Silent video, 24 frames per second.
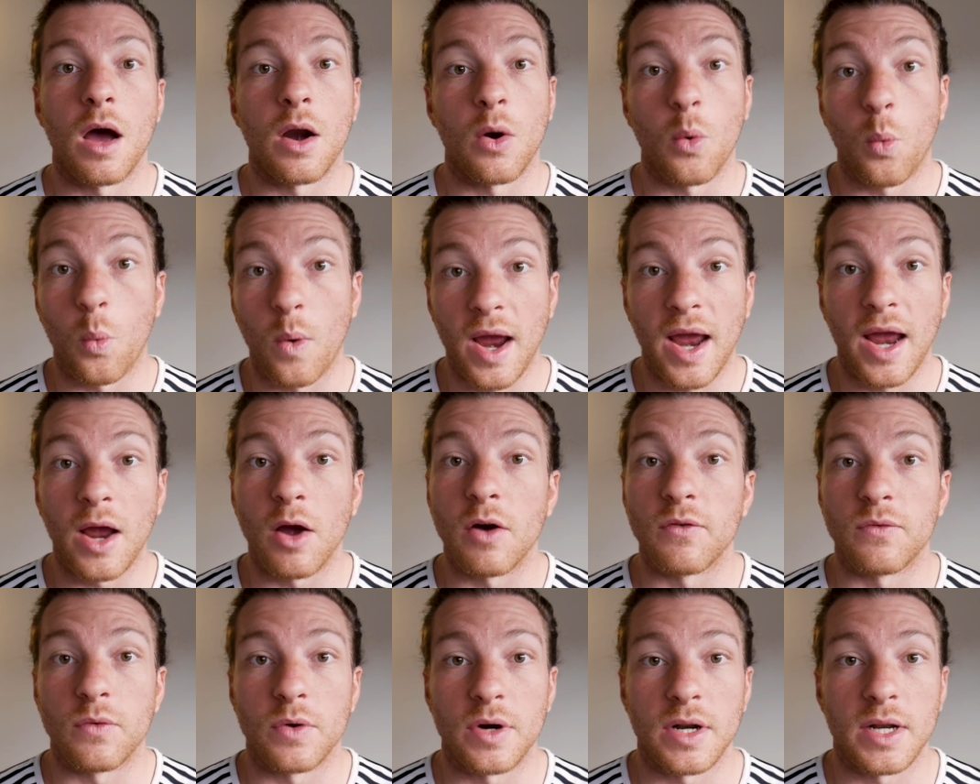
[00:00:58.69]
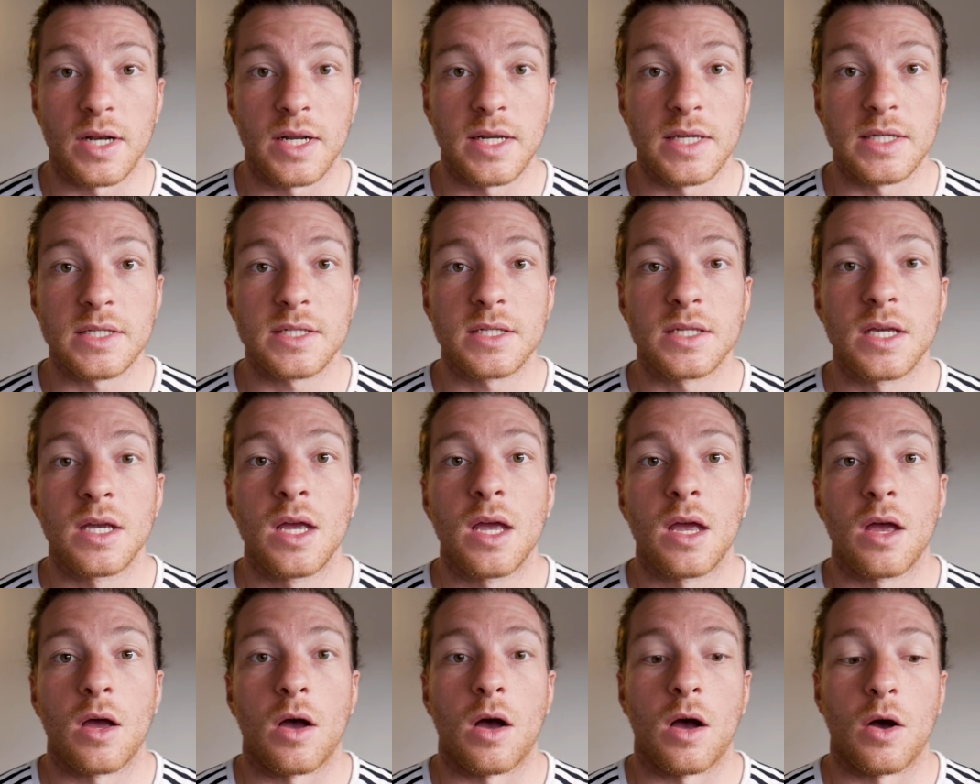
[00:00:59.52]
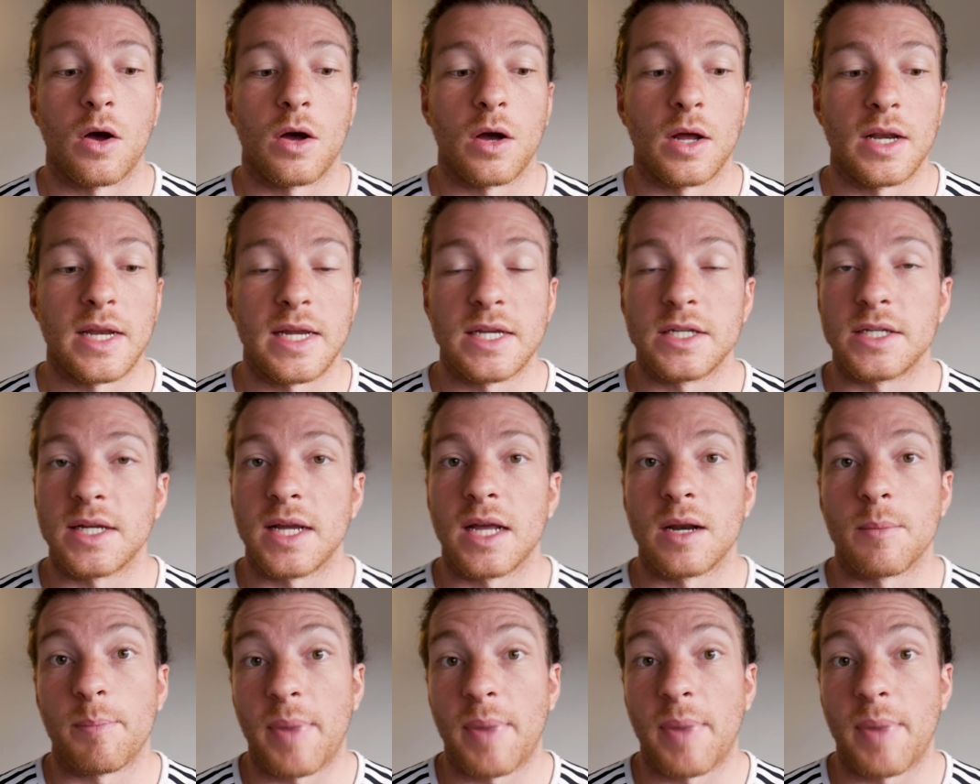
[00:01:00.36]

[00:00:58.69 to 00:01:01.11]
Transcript: unaware of what it is, I need to get a